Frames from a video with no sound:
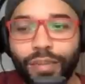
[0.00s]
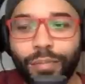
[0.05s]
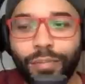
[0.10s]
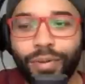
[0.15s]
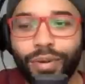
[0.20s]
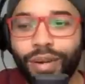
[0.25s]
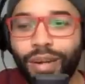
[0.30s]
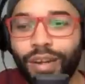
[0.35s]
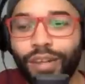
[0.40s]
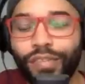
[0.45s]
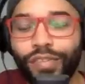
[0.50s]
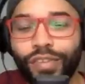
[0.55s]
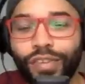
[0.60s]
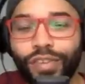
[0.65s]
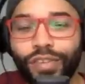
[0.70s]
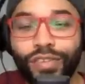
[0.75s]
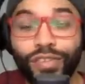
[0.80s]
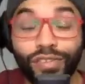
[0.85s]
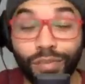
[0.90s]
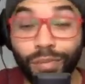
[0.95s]
pasta
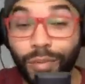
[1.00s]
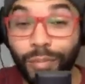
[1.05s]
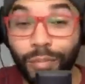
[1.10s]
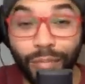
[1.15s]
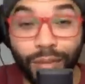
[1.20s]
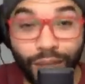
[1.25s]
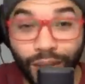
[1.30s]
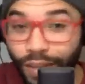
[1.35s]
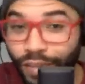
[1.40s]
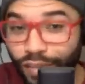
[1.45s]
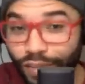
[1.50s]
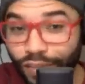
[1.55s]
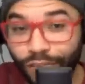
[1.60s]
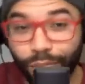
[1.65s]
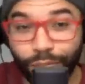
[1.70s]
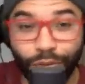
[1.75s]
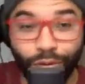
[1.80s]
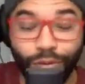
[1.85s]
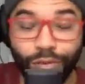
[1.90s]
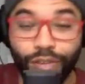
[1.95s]
to some amazing
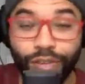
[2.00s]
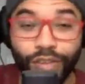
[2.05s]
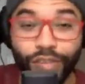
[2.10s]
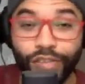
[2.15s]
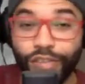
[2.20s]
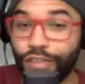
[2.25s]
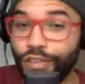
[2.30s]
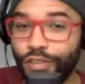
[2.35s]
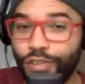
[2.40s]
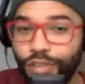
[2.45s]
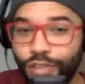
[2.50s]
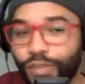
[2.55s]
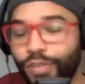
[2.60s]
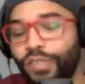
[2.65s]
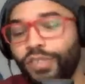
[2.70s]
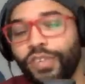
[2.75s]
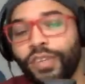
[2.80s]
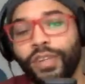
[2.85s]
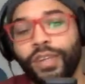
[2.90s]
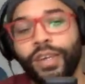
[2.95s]
smoothies to
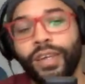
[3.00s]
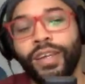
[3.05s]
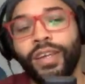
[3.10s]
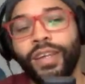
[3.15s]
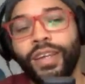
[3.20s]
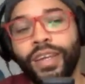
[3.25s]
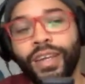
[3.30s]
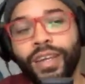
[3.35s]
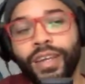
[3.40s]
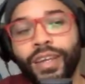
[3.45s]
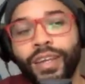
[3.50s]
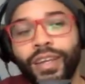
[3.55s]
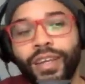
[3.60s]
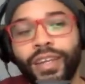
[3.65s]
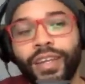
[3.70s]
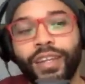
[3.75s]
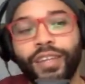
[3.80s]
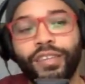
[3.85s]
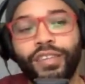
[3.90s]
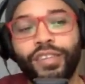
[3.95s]
juicing it.
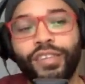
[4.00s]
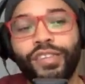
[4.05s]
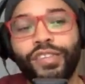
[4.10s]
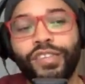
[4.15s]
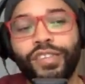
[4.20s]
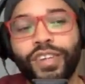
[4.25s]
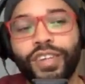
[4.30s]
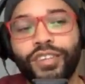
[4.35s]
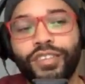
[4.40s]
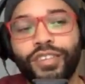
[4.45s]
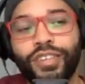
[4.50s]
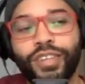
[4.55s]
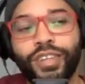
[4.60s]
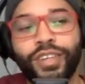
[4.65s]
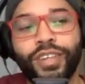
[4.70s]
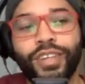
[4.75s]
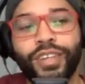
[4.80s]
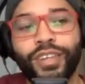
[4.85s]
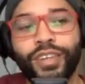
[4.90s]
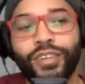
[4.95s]
It's just such
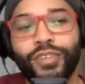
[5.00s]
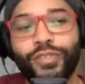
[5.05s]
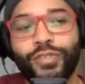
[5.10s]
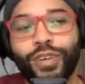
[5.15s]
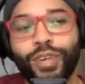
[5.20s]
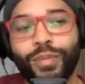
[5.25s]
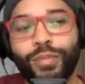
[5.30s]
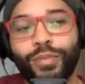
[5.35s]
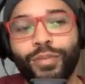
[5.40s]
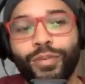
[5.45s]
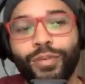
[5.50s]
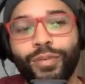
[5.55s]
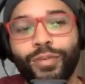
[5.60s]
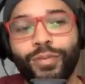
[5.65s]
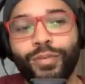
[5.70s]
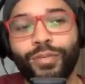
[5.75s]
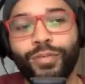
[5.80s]
an incredible,